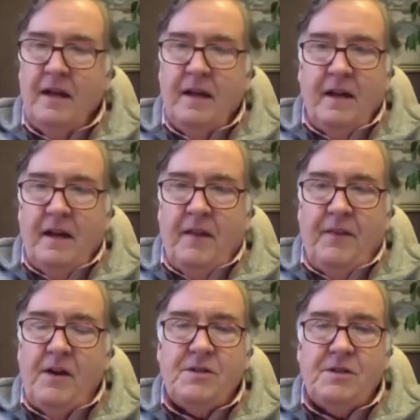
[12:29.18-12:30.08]
hope. You
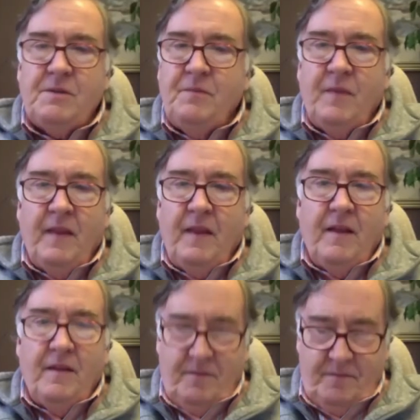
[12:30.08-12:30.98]
know, and that's
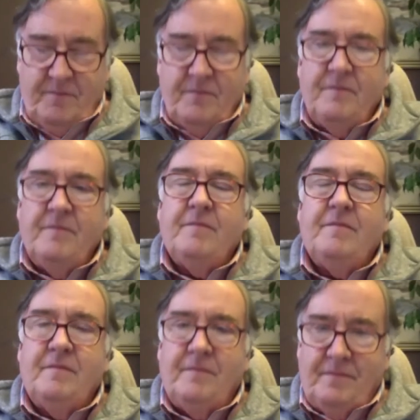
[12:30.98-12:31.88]
where we got to,
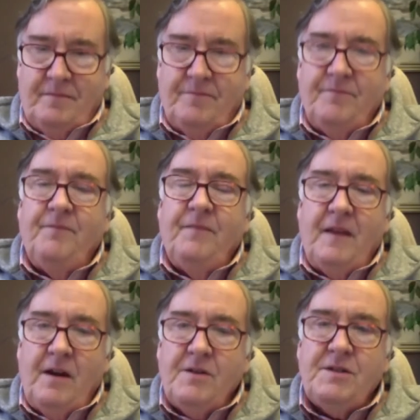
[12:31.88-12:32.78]
you know,
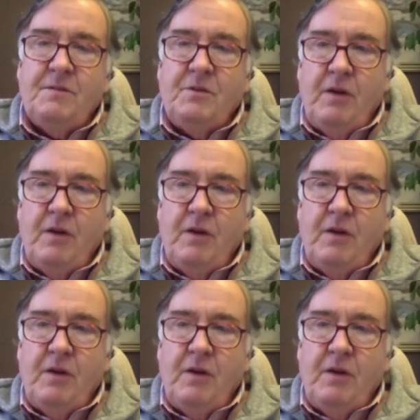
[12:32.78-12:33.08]
that's